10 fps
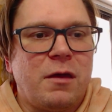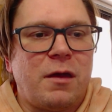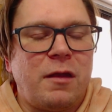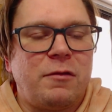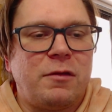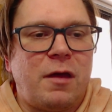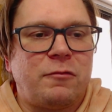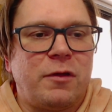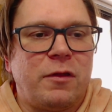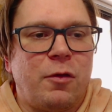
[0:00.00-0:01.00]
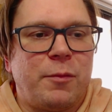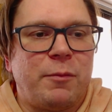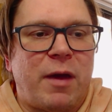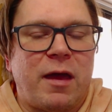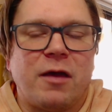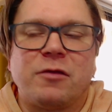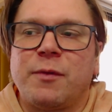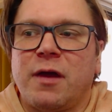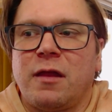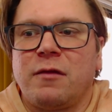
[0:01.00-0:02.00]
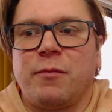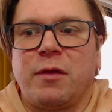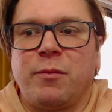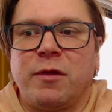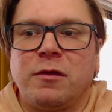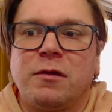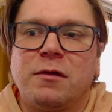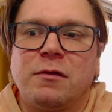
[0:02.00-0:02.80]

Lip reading: of not really opened my eyes, but kind of made me